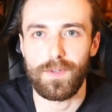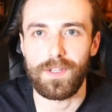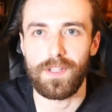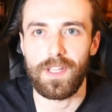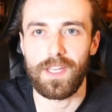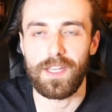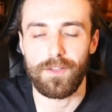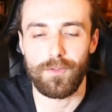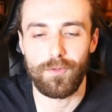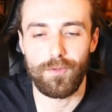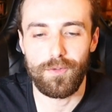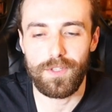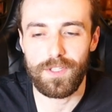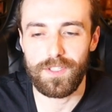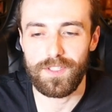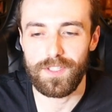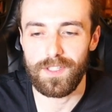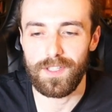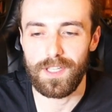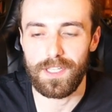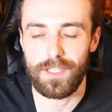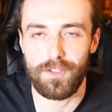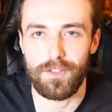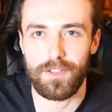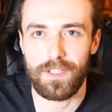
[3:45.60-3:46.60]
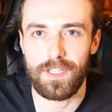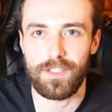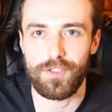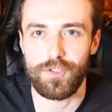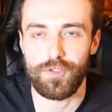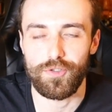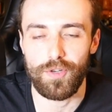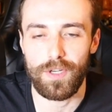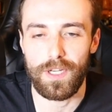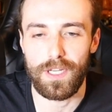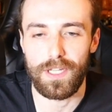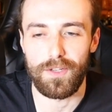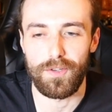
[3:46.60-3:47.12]
when like Lucas and like your kids
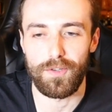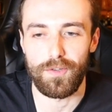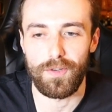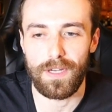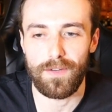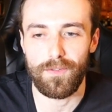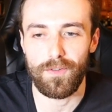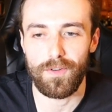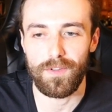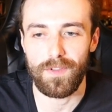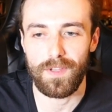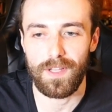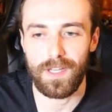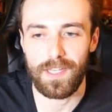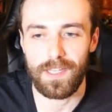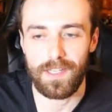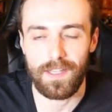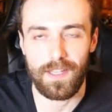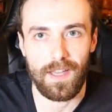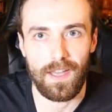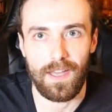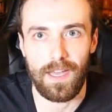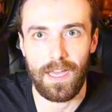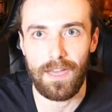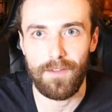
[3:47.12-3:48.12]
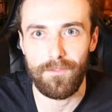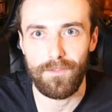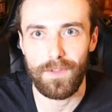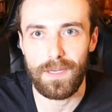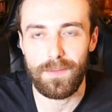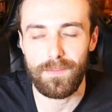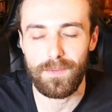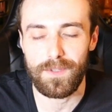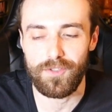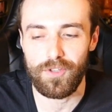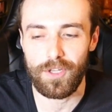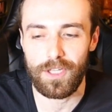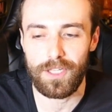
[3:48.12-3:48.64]
train, do you ever like have
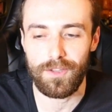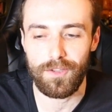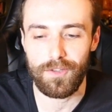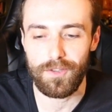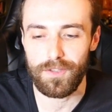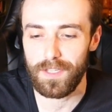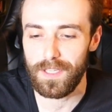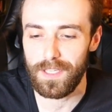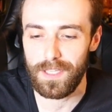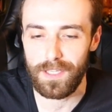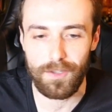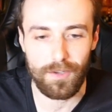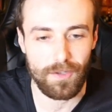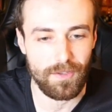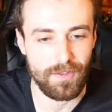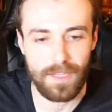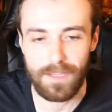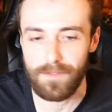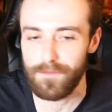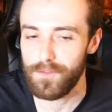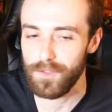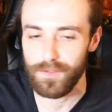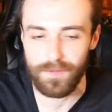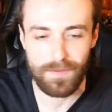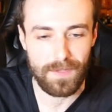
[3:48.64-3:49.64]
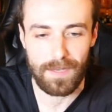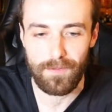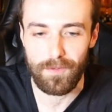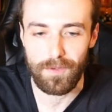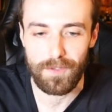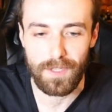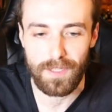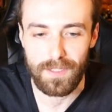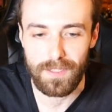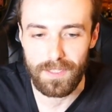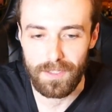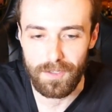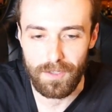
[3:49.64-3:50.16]
them train their gi or they've just never
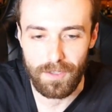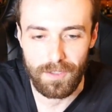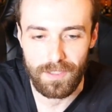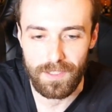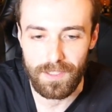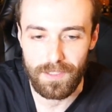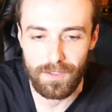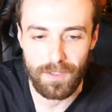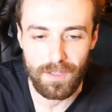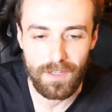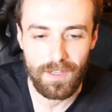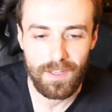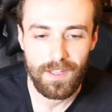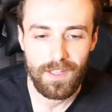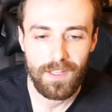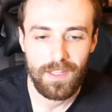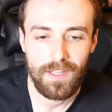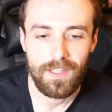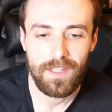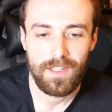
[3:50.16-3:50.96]
done it at all either?